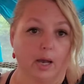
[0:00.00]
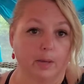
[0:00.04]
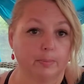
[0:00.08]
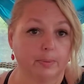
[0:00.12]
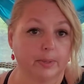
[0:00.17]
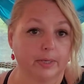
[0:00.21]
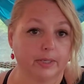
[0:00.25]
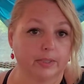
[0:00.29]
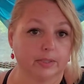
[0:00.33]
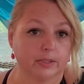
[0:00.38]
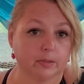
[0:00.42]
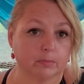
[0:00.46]
I
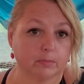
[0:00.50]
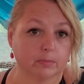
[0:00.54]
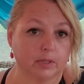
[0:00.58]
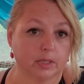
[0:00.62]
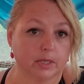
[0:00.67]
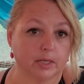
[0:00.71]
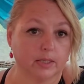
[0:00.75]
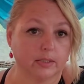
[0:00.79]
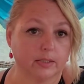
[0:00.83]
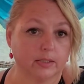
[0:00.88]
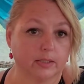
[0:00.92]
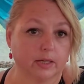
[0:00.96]
picked some
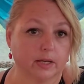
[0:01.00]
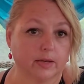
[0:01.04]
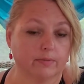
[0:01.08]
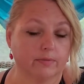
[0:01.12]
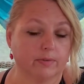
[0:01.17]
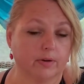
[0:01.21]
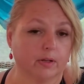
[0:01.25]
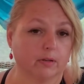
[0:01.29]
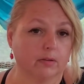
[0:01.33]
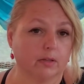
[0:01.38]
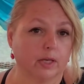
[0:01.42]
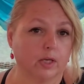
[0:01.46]
things that I
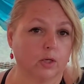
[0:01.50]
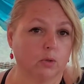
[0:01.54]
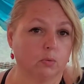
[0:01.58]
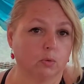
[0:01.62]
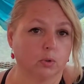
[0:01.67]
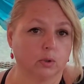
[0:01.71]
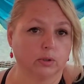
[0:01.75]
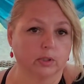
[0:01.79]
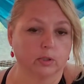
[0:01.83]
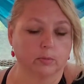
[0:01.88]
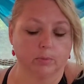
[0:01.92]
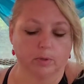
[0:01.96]
felt like
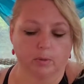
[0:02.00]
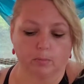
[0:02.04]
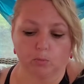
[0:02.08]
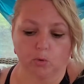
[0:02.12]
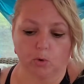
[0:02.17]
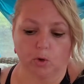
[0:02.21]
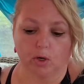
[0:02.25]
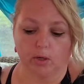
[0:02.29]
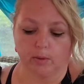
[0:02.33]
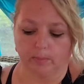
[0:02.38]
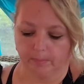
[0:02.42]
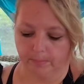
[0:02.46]
were a little bit
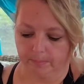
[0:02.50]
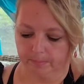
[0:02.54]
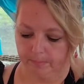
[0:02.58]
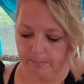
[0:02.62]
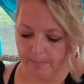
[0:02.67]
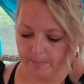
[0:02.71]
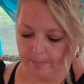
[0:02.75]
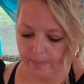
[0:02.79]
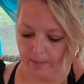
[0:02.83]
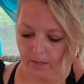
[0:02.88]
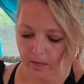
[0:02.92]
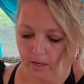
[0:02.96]
more
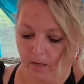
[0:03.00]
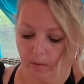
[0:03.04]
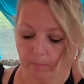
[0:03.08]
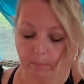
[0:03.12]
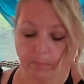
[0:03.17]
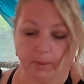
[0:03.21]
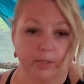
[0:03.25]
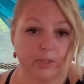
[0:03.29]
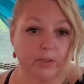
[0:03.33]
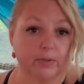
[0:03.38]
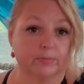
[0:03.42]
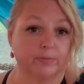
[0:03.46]

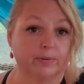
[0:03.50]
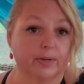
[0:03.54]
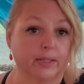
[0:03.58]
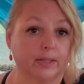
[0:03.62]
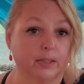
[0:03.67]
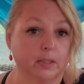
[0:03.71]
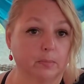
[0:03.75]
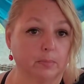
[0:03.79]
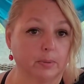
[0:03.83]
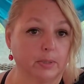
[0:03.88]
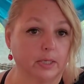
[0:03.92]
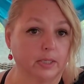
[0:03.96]

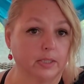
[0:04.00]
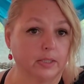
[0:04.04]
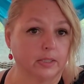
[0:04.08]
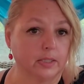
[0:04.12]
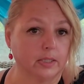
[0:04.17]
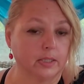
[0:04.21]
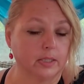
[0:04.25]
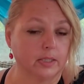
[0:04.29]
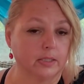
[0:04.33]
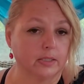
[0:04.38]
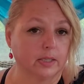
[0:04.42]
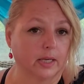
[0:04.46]
budget-friendly
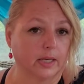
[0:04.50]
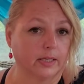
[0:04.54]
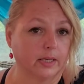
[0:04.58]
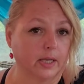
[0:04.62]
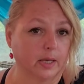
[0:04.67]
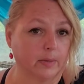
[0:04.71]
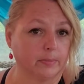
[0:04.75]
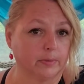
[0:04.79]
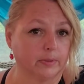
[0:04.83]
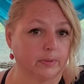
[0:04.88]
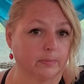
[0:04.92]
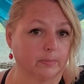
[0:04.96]
pieces. I
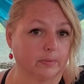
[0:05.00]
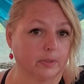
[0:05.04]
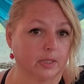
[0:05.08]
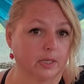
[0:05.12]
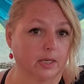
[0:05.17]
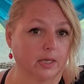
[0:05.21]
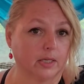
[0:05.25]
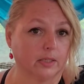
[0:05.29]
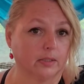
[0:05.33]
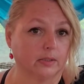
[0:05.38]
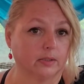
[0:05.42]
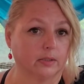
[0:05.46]
kept some
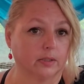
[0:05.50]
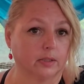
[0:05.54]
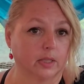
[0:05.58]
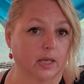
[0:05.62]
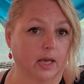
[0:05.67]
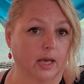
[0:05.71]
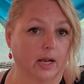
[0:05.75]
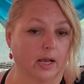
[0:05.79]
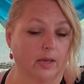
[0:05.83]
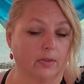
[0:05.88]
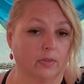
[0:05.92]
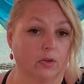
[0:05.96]
things
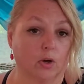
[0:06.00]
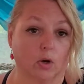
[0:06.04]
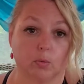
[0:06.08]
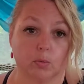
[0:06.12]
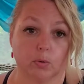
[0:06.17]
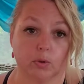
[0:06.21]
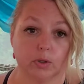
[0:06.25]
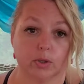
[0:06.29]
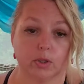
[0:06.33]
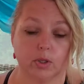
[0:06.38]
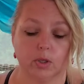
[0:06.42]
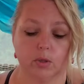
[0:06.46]
that I thought
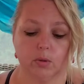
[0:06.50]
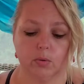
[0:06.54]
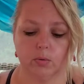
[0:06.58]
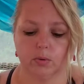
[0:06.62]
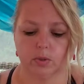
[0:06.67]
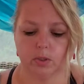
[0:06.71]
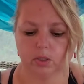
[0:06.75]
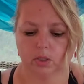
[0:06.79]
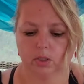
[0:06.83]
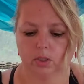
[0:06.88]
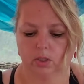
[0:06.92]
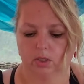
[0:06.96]
were
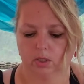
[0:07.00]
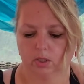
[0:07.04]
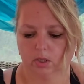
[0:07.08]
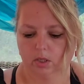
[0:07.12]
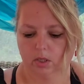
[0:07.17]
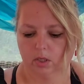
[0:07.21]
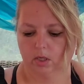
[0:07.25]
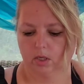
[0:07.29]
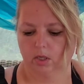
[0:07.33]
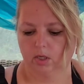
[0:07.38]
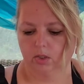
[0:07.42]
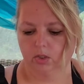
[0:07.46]
cute.
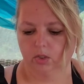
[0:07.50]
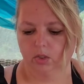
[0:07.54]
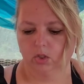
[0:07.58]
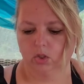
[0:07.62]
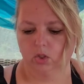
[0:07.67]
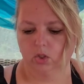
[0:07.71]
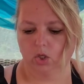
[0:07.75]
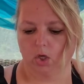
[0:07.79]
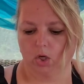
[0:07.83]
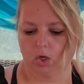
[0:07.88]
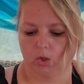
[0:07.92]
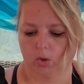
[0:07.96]

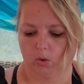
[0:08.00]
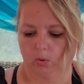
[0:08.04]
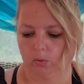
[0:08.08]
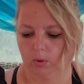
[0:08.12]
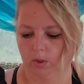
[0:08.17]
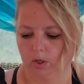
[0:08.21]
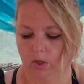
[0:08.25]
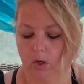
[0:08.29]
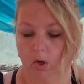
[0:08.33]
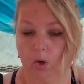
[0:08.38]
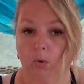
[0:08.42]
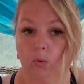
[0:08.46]

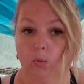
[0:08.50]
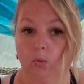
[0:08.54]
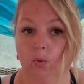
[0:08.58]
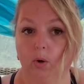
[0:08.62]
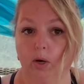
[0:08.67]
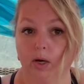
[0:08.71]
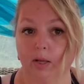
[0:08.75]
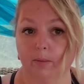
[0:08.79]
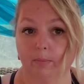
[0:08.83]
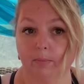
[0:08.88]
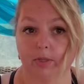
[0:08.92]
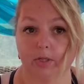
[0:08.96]
So
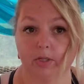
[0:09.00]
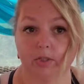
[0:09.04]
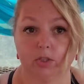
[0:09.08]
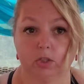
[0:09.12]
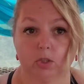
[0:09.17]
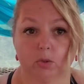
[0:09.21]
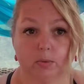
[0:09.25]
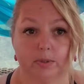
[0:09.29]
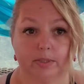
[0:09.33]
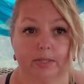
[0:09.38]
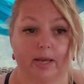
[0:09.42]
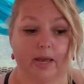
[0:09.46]
what I'm gonna
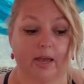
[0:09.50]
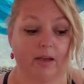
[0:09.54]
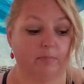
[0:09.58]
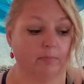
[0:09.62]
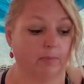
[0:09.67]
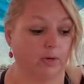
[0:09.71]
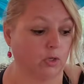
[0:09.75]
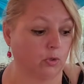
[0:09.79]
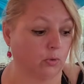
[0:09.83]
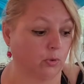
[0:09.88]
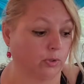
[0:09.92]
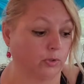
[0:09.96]
do is I have
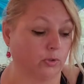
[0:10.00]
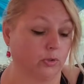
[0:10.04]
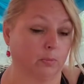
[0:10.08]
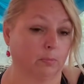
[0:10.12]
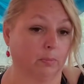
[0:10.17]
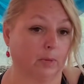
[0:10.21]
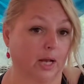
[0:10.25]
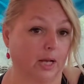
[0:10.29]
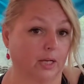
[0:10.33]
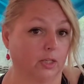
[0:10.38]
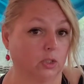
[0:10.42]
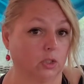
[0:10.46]
my
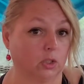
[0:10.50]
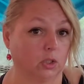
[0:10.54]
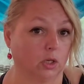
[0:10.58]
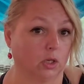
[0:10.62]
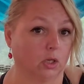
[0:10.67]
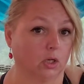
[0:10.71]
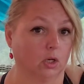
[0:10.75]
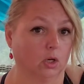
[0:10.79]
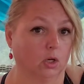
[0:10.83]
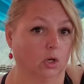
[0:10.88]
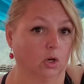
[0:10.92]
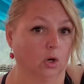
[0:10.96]
Nordstrom box
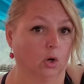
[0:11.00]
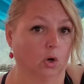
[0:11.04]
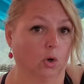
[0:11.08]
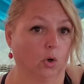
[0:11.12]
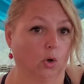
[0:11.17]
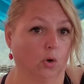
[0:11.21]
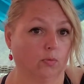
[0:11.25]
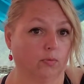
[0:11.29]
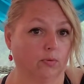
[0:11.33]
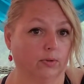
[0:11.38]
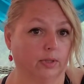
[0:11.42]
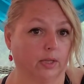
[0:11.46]

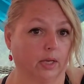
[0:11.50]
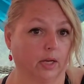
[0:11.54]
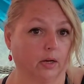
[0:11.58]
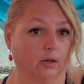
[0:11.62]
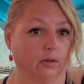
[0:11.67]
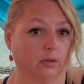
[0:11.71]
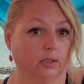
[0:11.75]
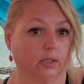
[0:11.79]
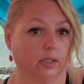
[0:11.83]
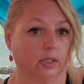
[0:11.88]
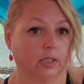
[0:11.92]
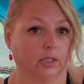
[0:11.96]
over
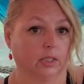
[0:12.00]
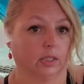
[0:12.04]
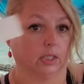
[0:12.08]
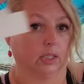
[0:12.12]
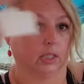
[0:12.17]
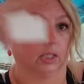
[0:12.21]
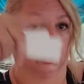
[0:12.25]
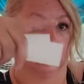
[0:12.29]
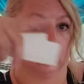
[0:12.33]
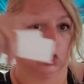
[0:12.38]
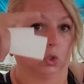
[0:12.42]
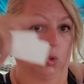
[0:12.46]
there
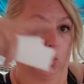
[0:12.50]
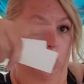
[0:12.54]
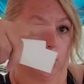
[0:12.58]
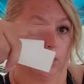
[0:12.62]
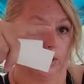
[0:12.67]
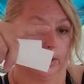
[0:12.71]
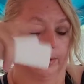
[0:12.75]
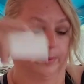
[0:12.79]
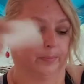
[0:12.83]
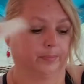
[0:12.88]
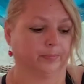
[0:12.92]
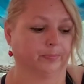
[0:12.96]
in the
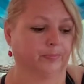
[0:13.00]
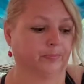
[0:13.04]
corner.